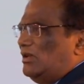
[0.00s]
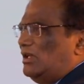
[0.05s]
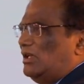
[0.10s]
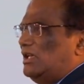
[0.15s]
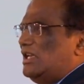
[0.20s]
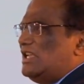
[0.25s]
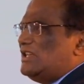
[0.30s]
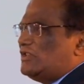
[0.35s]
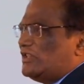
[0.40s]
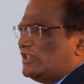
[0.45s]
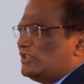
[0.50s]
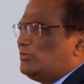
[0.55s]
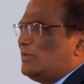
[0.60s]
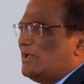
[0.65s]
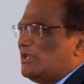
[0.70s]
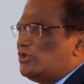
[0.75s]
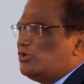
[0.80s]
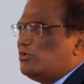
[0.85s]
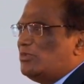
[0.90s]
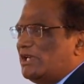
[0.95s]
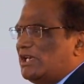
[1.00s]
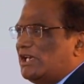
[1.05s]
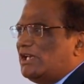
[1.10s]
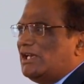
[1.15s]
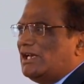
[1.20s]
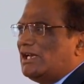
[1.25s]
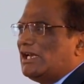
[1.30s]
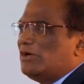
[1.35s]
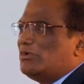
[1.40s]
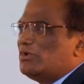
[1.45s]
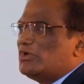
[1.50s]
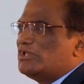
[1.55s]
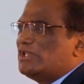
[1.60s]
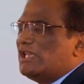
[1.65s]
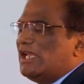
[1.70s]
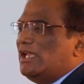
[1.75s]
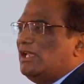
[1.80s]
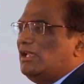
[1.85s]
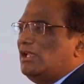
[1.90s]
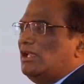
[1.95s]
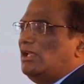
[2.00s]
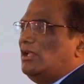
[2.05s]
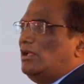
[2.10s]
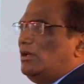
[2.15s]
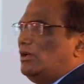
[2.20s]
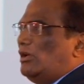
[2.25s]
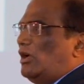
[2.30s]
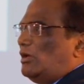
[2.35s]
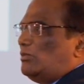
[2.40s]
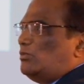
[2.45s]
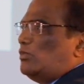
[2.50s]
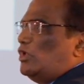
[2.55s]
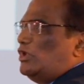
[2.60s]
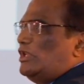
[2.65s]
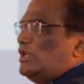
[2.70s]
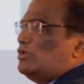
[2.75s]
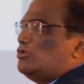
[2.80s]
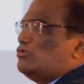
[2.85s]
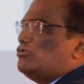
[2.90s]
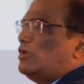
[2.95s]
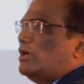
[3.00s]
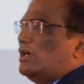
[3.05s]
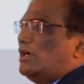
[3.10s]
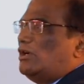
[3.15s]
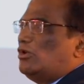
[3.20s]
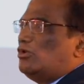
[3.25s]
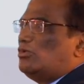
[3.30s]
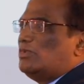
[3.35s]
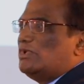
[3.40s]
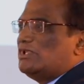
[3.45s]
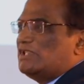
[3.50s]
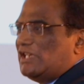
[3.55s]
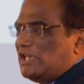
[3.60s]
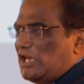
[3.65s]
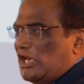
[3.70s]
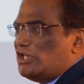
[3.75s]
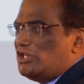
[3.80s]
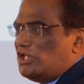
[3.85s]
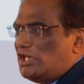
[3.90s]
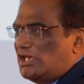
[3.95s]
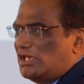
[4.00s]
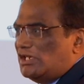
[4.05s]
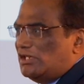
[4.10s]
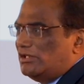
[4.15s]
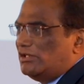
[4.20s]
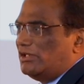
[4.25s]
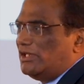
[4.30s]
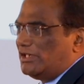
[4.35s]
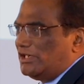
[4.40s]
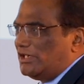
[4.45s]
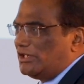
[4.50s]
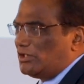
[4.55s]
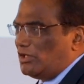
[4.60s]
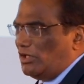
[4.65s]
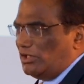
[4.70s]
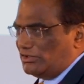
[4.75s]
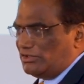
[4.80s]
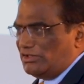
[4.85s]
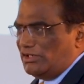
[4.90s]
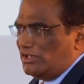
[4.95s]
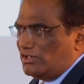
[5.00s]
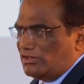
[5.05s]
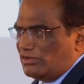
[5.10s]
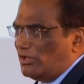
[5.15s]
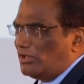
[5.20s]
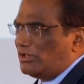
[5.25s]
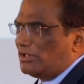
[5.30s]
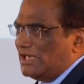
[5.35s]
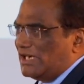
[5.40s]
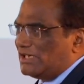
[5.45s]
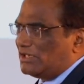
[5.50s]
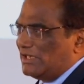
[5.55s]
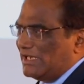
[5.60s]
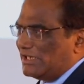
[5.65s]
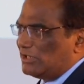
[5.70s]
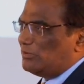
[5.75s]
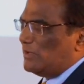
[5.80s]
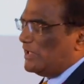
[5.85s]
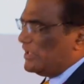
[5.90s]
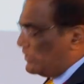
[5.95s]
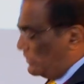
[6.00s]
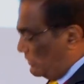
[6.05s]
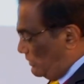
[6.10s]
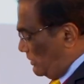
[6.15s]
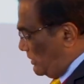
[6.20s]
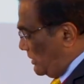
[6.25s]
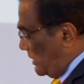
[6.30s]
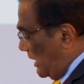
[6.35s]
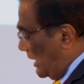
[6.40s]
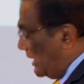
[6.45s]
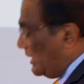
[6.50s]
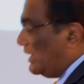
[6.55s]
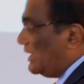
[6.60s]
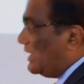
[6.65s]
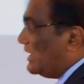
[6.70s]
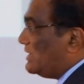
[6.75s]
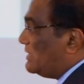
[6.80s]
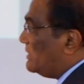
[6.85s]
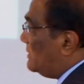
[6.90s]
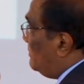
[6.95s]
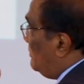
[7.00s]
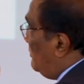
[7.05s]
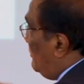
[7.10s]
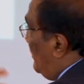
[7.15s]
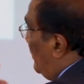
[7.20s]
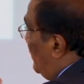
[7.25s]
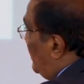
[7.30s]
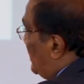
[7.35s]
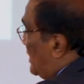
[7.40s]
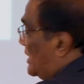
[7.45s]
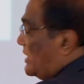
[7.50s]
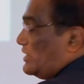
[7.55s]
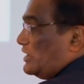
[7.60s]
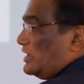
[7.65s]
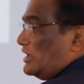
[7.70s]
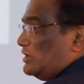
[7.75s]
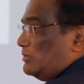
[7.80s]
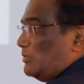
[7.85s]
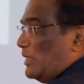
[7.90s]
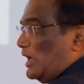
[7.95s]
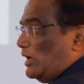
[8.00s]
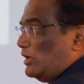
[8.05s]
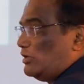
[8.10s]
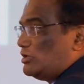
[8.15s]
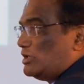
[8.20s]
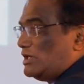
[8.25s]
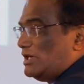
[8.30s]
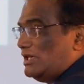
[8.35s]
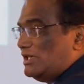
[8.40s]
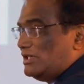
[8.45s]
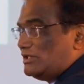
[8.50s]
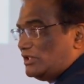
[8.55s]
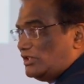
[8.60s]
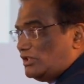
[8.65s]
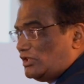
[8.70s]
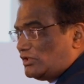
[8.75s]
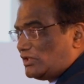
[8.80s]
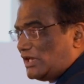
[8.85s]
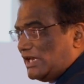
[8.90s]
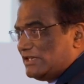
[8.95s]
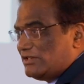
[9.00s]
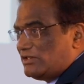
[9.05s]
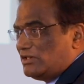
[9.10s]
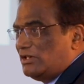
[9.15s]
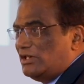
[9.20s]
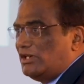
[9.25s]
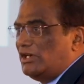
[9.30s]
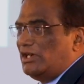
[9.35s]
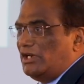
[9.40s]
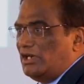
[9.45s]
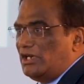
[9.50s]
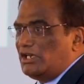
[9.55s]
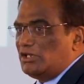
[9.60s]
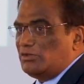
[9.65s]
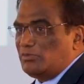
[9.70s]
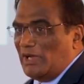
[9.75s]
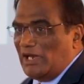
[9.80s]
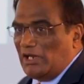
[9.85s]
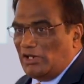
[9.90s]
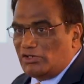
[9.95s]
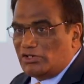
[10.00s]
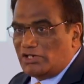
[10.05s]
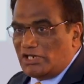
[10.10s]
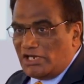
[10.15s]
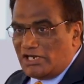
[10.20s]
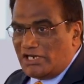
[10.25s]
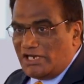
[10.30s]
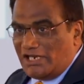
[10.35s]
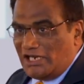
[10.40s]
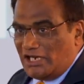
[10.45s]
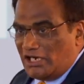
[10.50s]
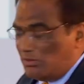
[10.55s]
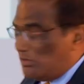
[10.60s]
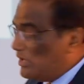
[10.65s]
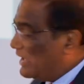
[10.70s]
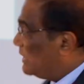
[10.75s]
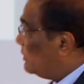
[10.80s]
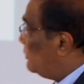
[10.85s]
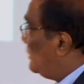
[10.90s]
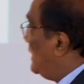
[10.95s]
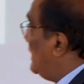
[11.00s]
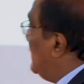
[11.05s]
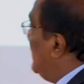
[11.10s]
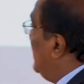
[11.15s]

least expensive material, I would say, not more than 200 rupees a kg that it costs. It's not that expensive, and it is, since it is biologically synthesized, it is biologically degradable as well.